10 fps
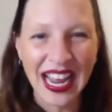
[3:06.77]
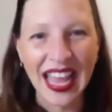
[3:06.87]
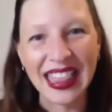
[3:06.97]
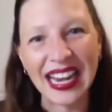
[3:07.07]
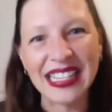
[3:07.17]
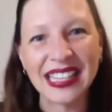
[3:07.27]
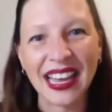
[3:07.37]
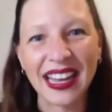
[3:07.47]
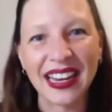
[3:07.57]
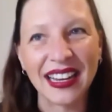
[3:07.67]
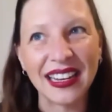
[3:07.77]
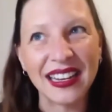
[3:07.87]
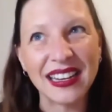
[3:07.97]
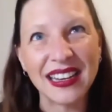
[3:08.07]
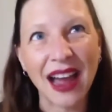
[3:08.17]
And then I said,
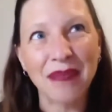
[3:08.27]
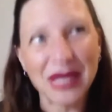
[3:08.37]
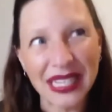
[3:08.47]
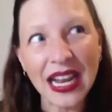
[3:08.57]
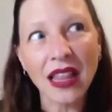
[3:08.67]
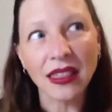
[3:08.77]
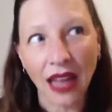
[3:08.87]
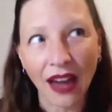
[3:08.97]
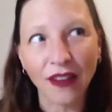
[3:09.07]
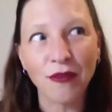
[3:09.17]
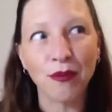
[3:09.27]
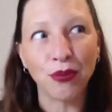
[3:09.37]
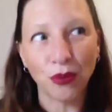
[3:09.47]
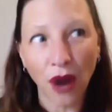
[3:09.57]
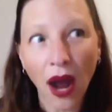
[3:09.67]
I'm seeing a lot of
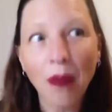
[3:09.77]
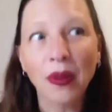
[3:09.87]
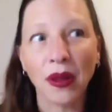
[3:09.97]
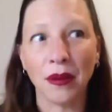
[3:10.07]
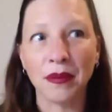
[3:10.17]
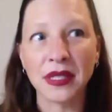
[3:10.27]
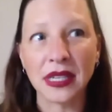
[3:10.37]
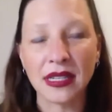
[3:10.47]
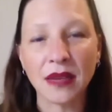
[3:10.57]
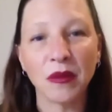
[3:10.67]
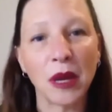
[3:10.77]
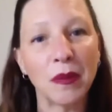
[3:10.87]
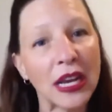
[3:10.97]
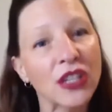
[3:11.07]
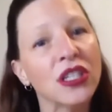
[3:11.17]
problems in some of my
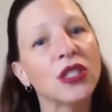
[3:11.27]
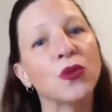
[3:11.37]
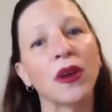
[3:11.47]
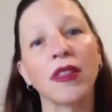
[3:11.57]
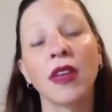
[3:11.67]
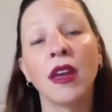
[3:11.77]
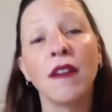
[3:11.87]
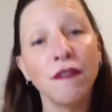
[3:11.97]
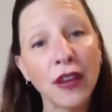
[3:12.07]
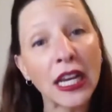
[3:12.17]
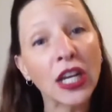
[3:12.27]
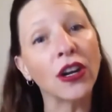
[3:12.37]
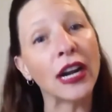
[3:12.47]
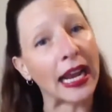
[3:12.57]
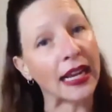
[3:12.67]
patients with fear
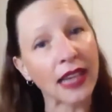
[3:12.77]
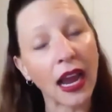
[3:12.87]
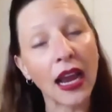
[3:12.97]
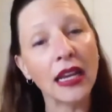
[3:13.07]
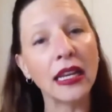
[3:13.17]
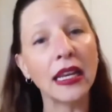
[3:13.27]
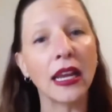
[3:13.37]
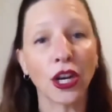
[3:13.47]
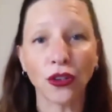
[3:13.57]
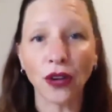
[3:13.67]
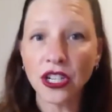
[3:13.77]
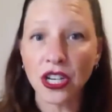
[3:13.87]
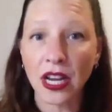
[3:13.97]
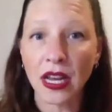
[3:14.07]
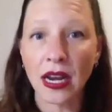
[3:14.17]
and anxiety and
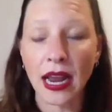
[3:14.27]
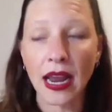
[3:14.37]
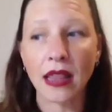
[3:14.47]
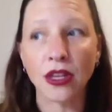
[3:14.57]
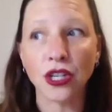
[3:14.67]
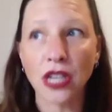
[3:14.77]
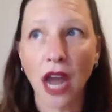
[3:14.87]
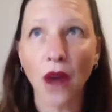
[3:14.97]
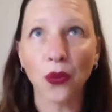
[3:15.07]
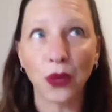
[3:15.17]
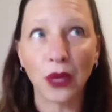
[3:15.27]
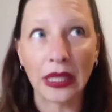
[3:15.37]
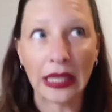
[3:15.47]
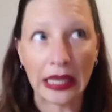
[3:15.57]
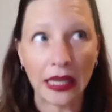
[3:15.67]
aggression, and there's not
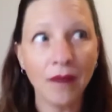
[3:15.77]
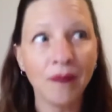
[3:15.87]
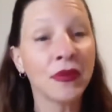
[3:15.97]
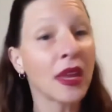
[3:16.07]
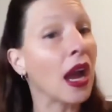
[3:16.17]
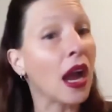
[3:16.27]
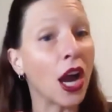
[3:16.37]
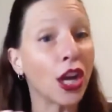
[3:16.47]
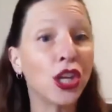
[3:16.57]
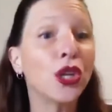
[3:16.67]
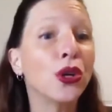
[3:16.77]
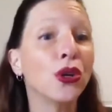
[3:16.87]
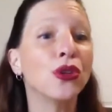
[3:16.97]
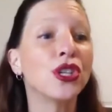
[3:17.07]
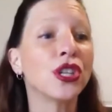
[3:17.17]
really a
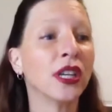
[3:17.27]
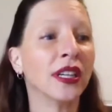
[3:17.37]
huge